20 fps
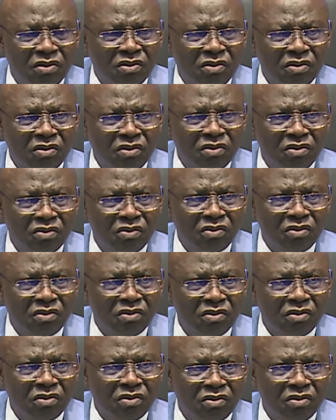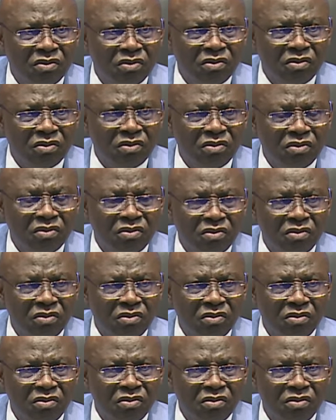
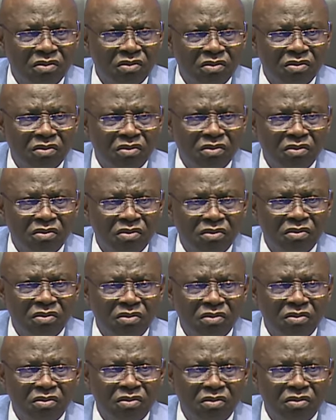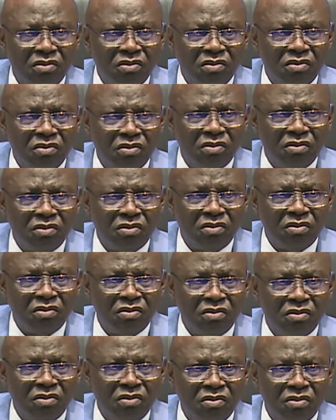
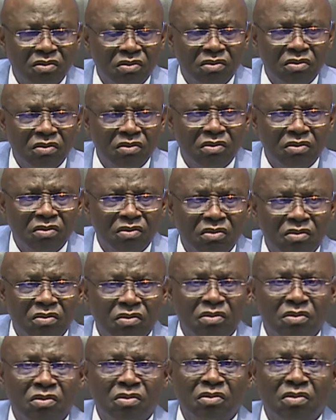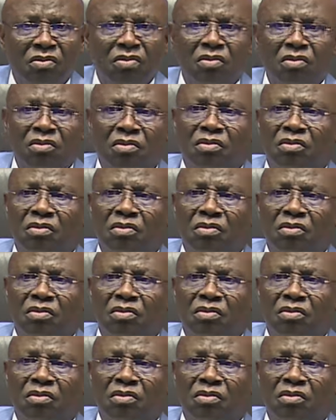No one is speaking in this clip.